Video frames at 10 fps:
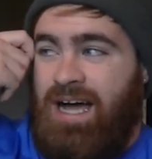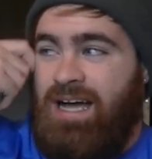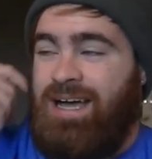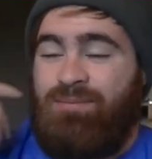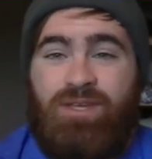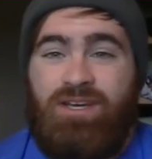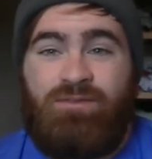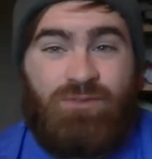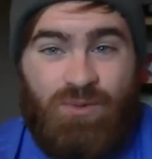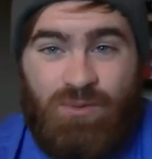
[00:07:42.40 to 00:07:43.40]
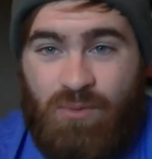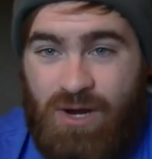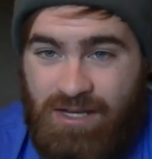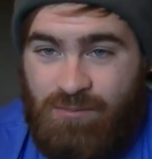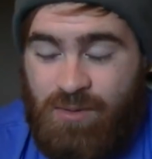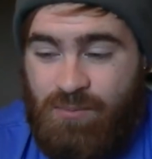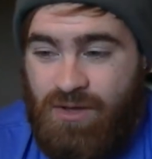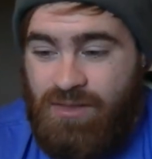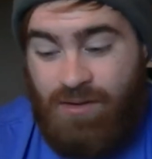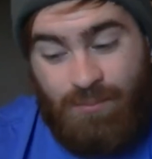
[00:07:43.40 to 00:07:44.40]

I am thinking of doing a prank on my brother,